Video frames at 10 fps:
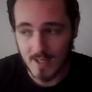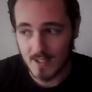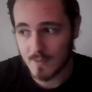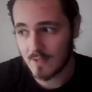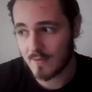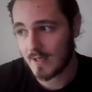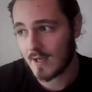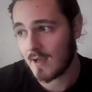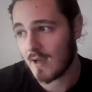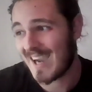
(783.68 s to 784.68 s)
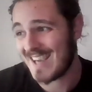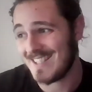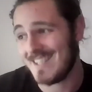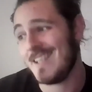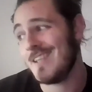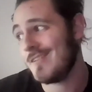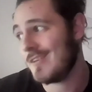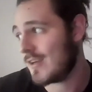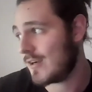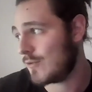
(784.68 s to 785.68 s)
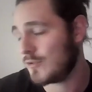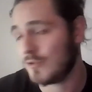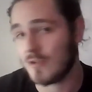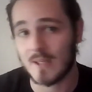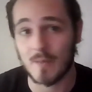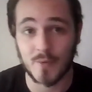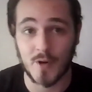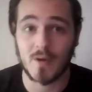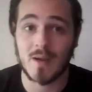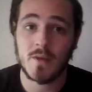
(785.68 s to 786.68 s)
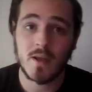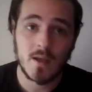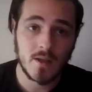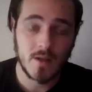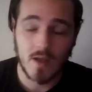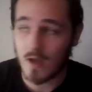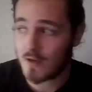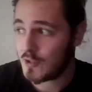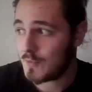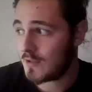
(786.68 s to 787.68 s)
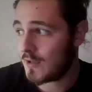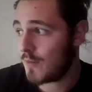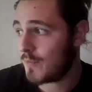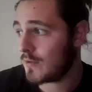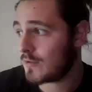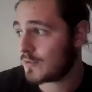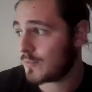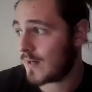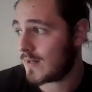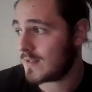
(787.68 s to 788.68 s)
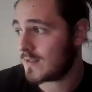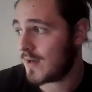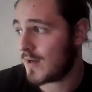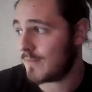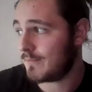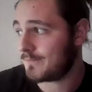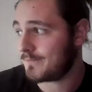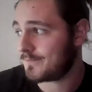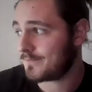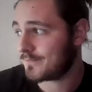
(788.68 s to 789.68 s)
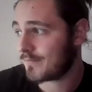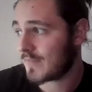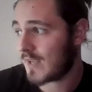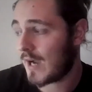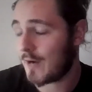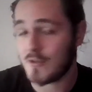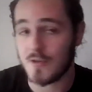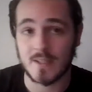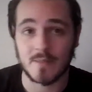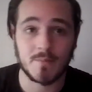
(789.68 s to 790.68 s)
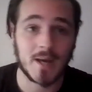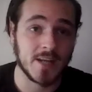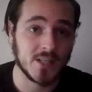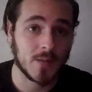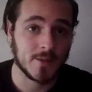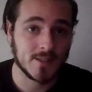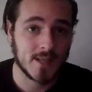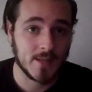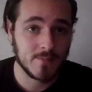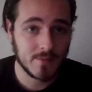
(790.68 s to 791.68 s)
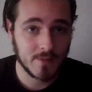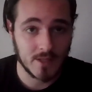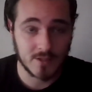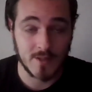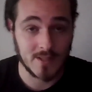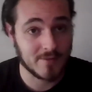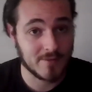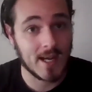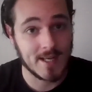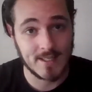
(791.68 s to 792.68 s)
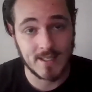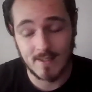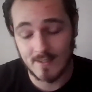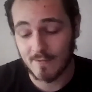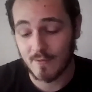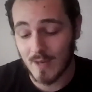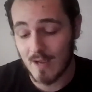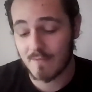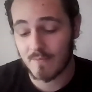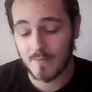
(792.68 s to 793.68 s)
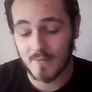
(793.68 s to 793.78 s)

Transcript: a specific IDE or sort of like a program, Jupyter Notebooks, whereas I was using PyCharm at the time. So a different IDE, different way of